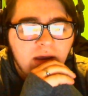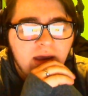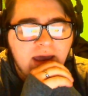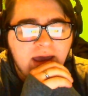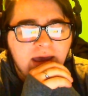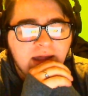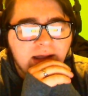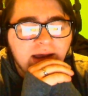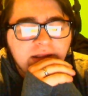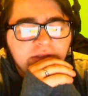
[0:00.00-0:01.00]
and
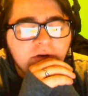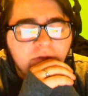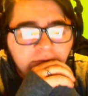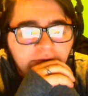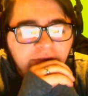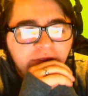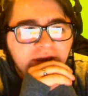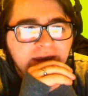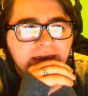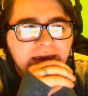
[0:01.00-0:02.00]
I don't
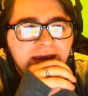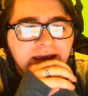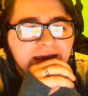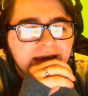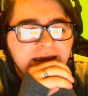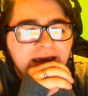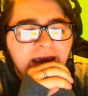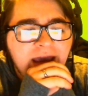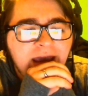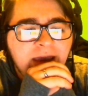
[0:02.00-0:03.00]
think it
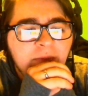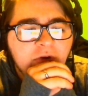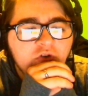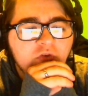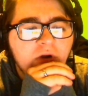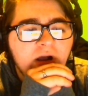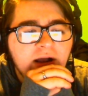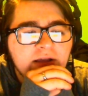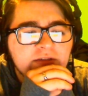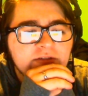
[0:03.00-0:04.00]
came
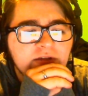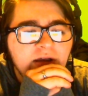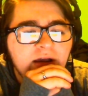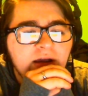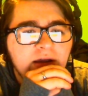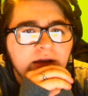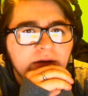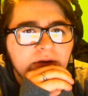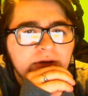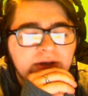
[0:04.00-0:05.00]
across
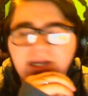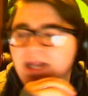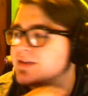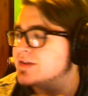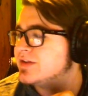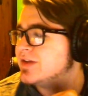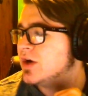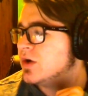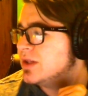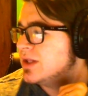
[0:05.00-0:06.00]

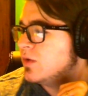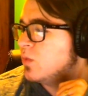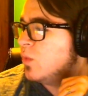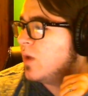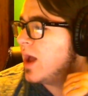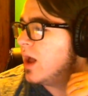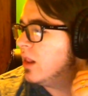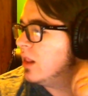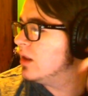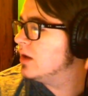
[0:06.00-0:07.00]
necessarily
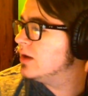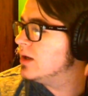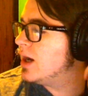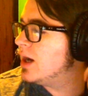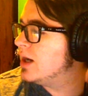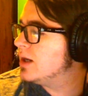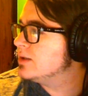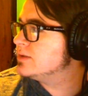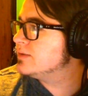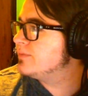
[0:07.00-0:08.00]
well.
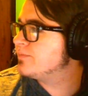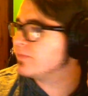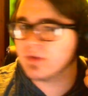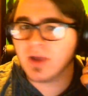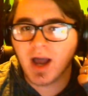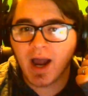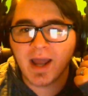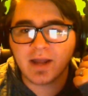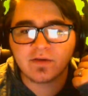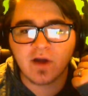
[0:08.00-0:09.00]
I
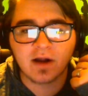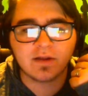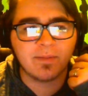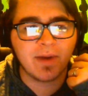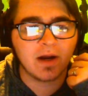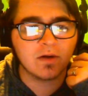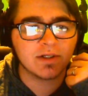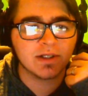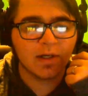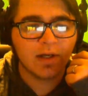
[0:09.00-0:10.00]
had talked
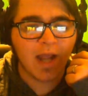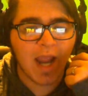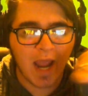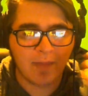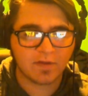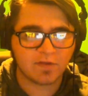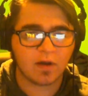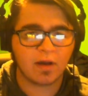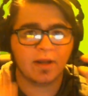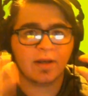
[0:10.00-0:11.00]
about
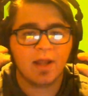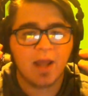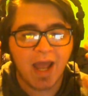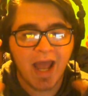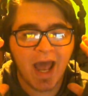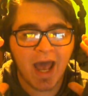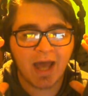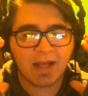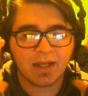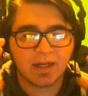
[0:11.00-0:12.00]
Amazon
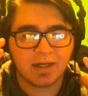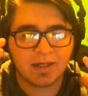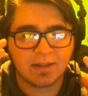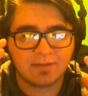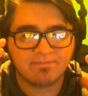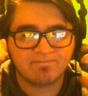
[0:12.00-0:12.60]
had I